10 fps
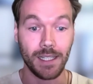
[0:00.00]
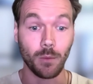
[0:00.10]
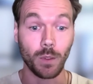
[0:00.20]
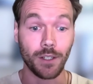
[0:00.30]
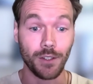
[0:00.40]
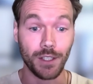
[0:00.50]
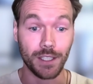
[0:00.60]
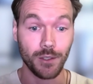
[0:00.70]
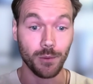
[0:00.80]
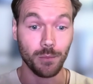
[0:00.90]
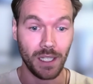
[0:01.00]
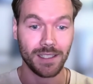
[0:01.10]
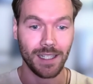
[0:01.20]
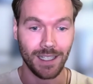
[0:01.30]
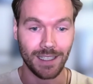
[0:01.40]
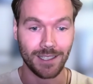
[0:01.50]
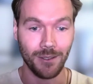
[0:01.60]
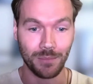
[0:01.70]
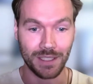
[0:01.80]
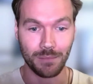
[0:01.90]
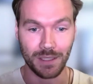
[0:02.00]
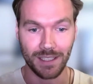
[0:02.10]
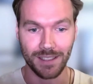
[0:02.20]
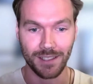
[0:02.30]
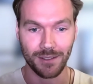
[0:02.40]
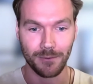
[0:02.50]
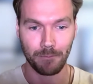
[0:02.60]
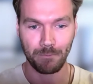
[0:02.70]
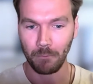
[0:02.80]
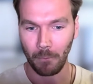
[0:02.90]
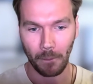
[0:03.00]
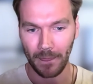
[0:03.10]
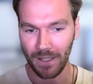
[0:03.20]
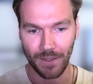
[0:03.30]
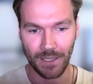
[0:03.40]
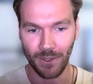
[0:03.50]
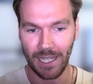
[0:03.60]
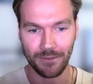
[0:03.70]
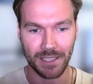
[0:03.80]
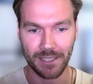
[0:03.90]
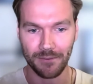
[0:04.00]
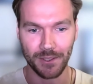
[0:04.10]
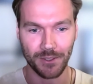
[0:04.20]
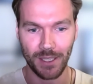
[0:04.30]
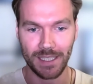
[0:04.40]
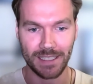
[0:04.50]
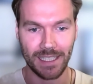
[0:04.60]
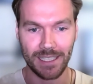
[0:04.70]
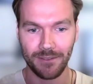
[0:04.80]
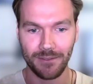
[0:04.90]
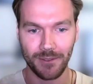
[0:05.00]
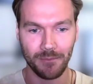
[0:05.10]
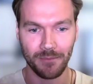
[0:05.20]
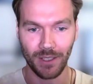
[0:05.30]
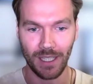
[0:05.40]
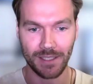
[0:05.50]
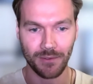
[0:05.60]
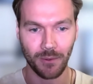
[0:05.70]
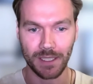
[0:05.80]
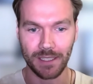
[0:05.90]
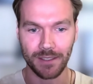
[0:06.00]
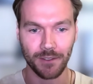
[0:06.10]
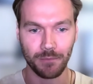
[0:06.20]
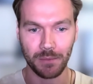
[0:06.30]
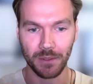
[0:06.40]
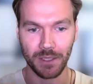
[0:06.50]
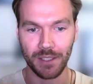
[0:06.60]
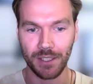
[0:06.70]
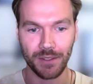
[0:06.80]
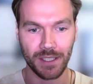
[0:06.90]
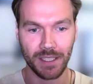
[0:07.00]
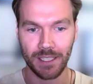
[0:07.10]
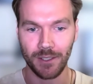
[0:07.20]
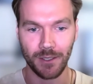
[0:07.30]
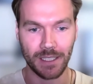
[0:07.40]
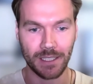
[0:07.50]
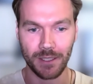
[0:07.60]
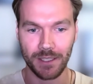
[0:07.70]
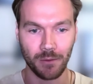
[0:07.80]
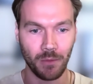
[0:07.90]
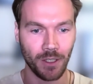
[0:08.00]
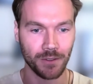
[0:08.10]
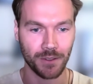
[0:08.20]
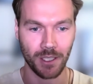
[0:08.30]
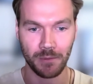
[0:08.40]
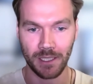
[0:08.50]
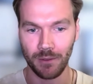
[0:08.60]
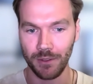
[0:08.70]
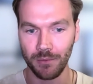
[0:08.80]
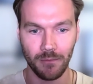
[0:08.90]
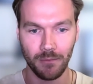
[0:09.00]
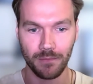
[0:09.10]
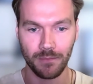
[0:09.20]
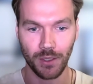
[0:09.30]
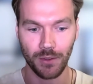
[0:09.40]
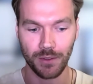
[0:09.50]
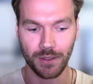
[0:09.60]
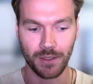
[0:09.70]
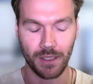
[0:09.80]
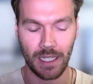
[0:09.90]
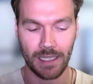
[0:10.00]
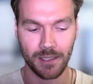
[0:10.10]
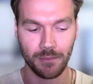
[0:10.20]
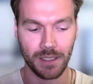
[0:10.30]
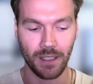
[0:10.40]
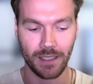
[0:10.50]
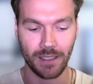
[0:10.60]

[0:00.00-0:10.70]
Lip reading: are the new best AI company, because they don't have any of the training data from the last 4 years of people even using it or increasing their models or coming out with new models. So there has to be like